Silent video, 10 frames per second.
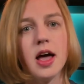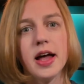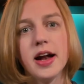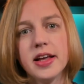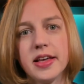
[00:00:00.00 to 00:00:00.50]

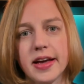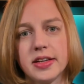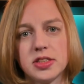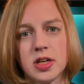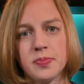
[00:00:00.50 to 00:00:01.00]
In any
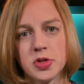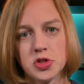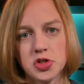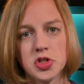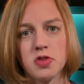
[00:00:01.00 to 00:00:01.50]
case,
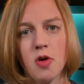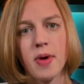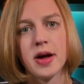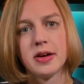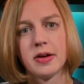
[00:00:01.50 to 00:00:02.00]
just as a
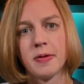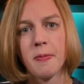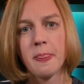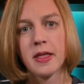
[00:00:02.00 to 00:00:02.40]
reminder,